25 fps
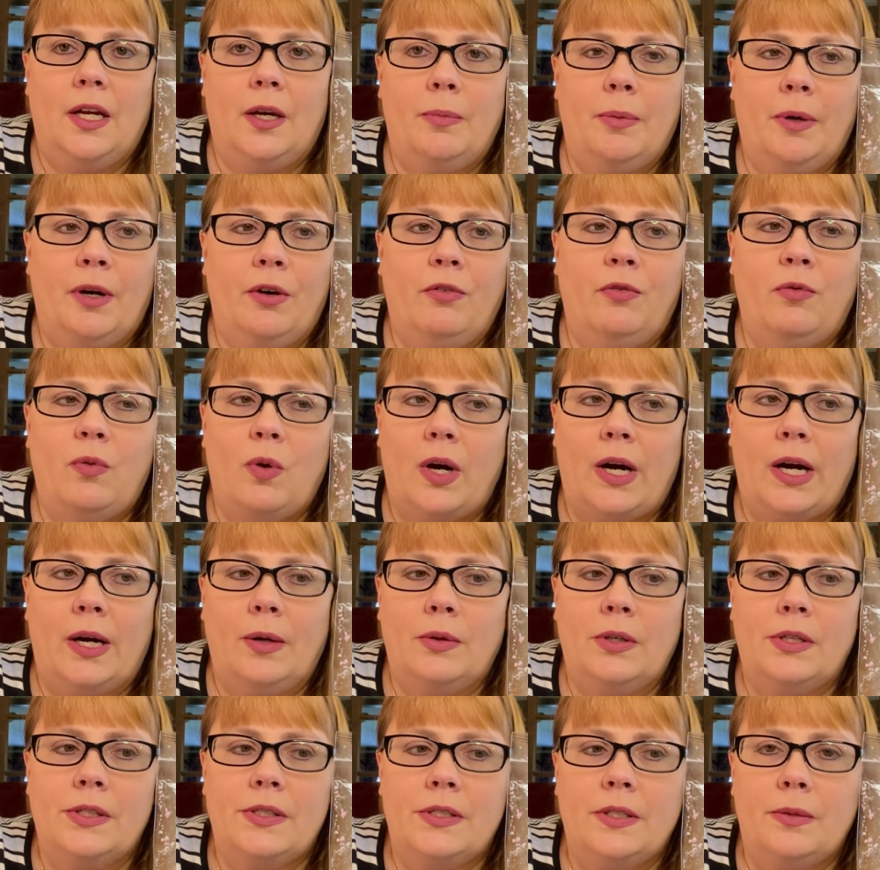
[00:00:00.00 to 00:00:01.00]
about 4
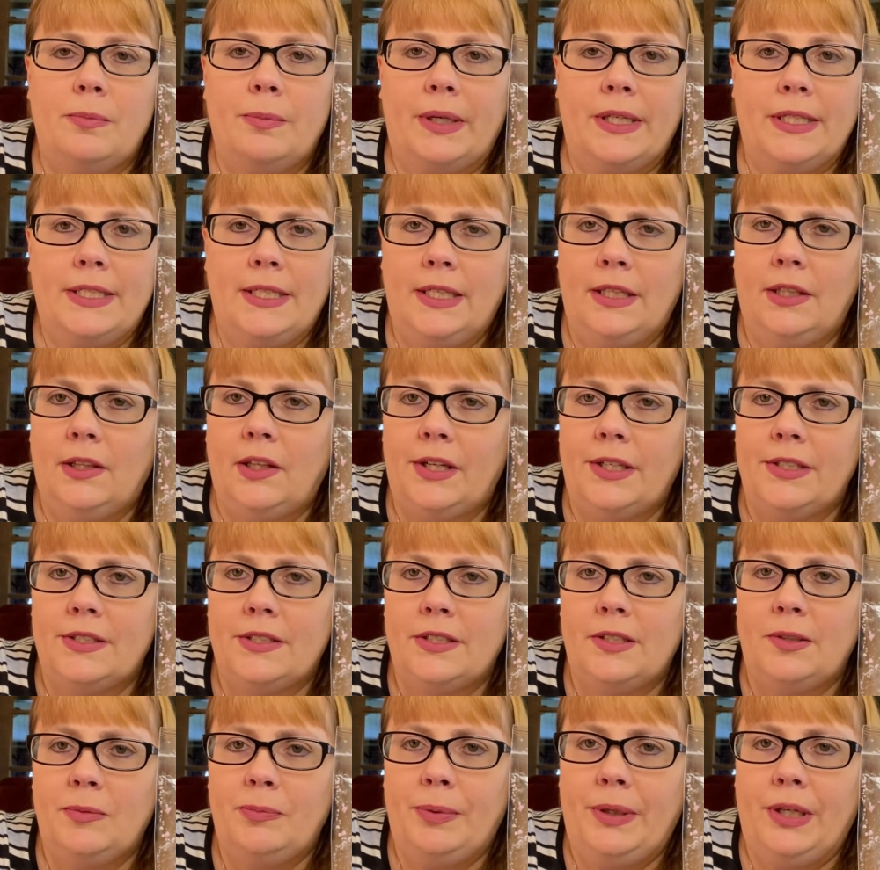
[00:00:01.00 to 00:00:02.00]
hours in my tea
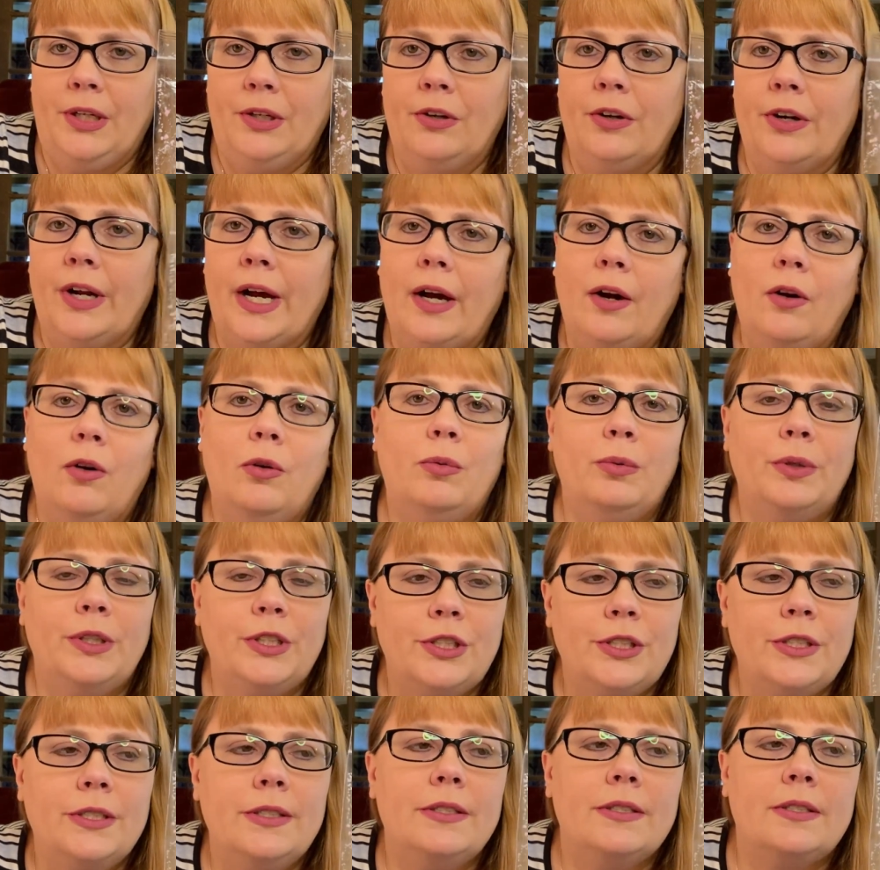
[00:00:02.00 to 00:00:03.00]
lights and petered out,
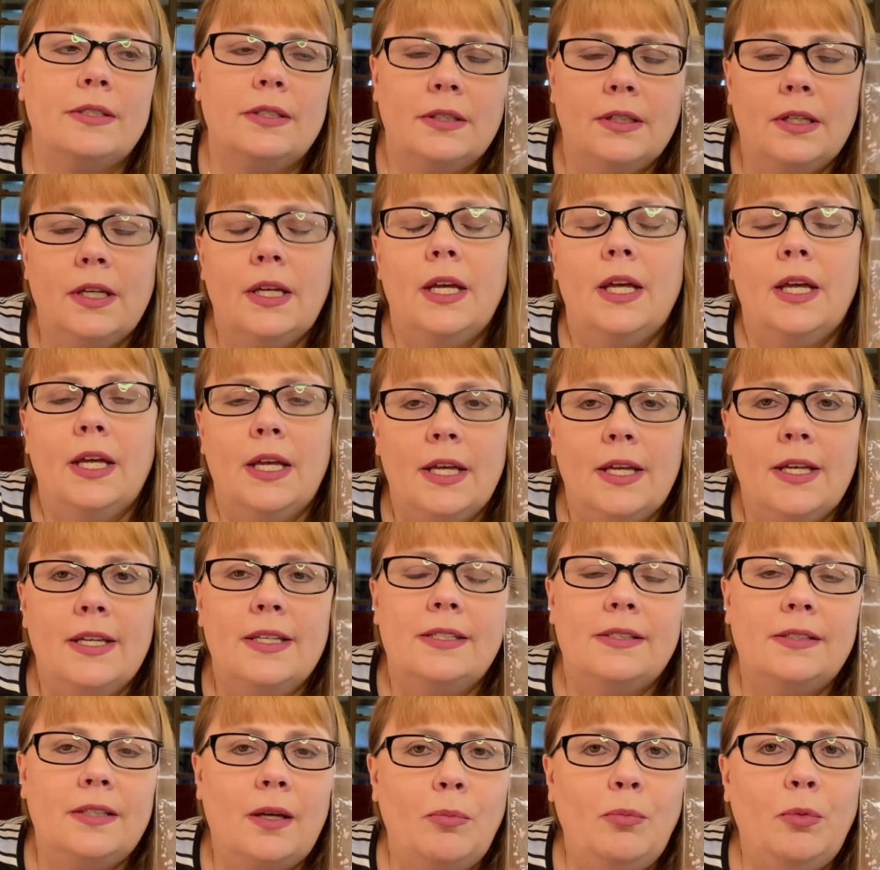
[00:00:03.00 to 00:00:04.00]
which is
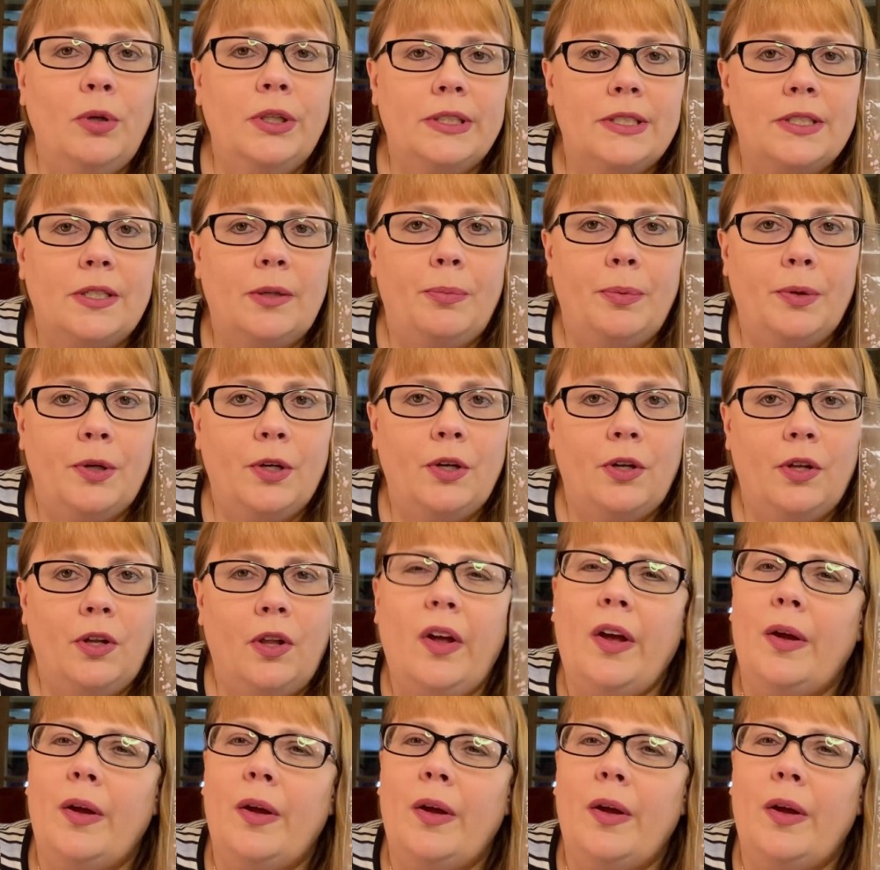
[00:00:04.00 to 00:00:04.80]
somewhat typical.